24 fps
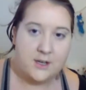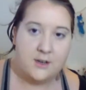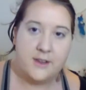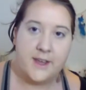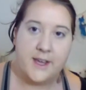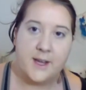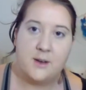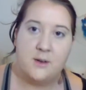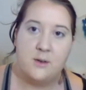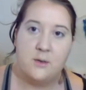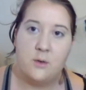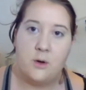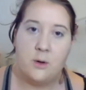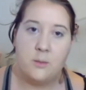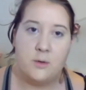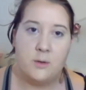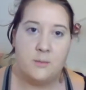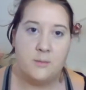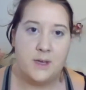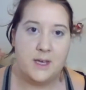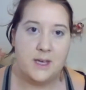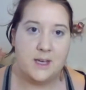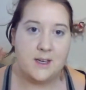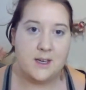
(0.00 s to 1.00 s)
I do like
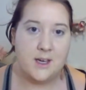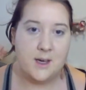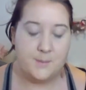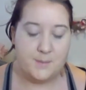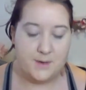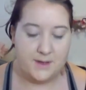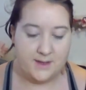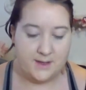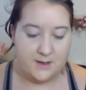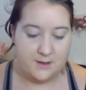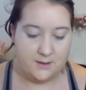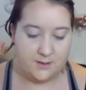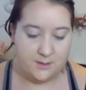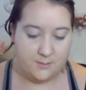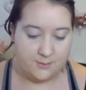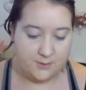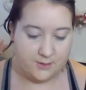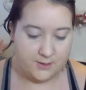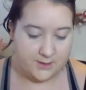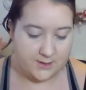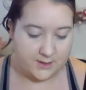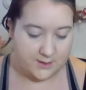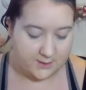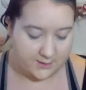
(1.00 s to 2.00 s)
normal makeup and then do the
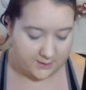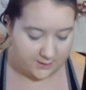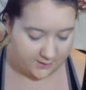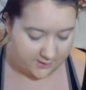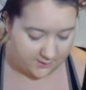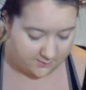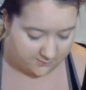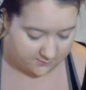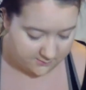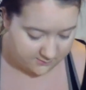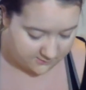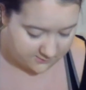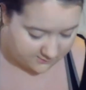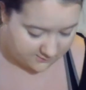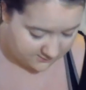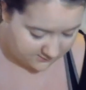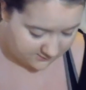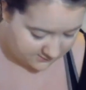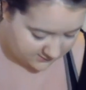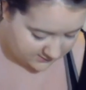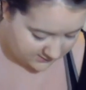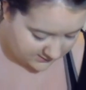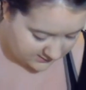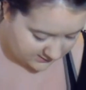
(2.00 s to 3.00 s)
bruises too?
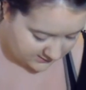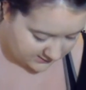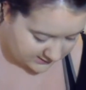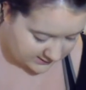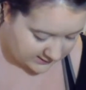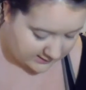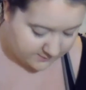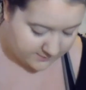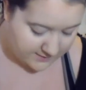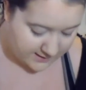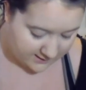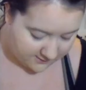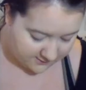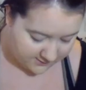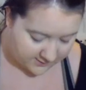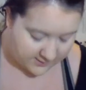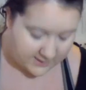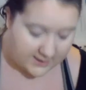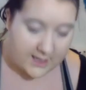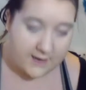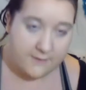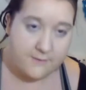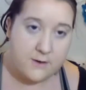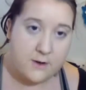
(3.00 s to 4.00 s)
Help me out,
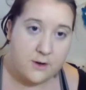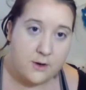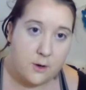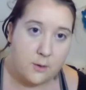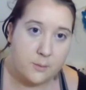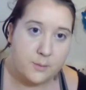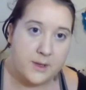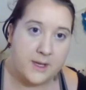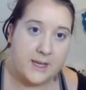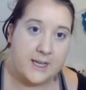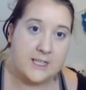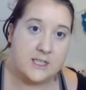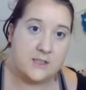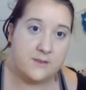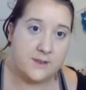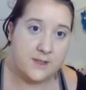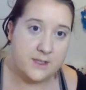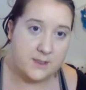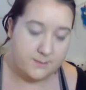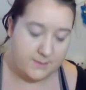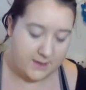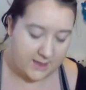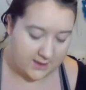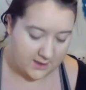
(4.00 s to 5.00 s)
dude. I have no plans for
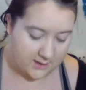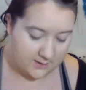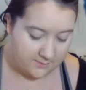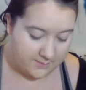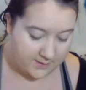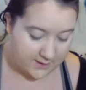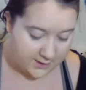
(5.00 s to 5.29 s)
this makeup.